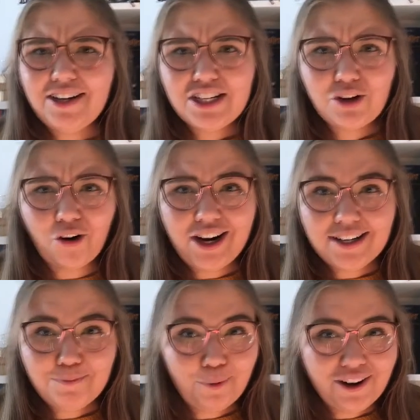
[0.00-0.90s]

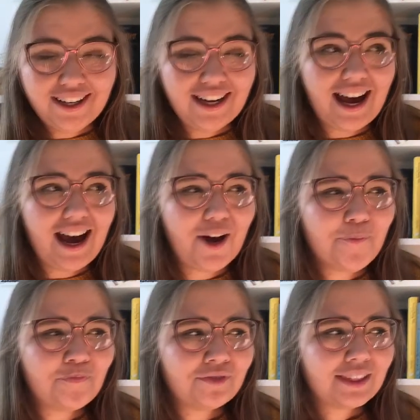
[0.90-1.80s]
short book,
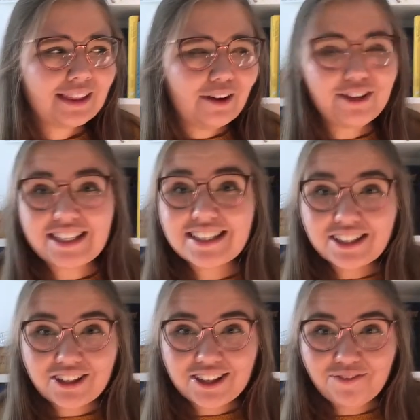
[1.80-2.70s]
which is
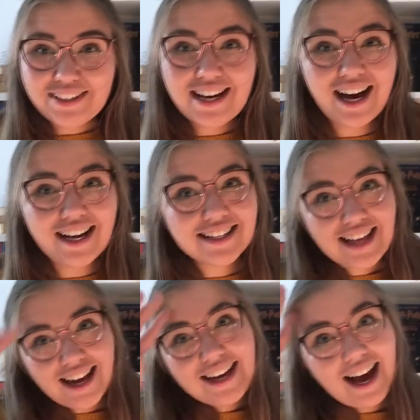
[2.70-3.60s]
good because
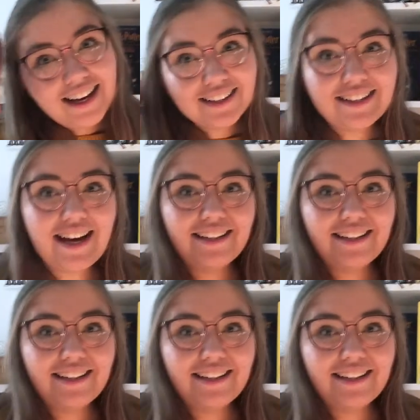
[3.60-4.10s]
I can't